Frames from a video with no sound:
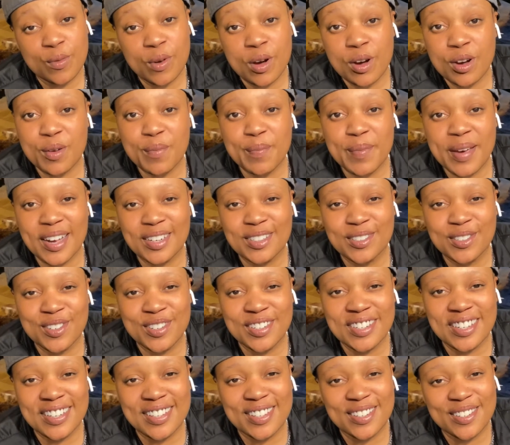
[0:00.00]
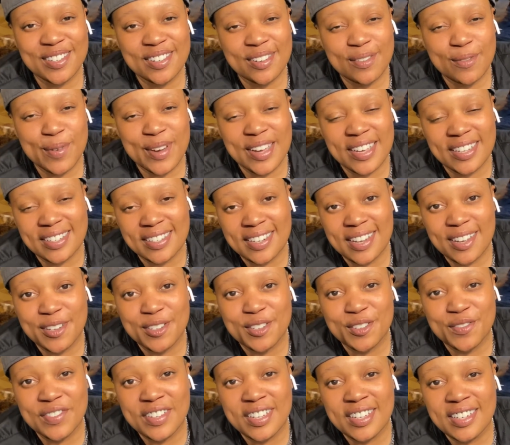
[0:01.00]
welcome back to another weight
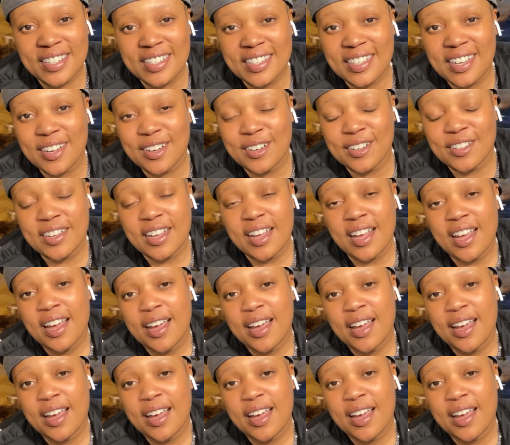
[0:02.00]
loss video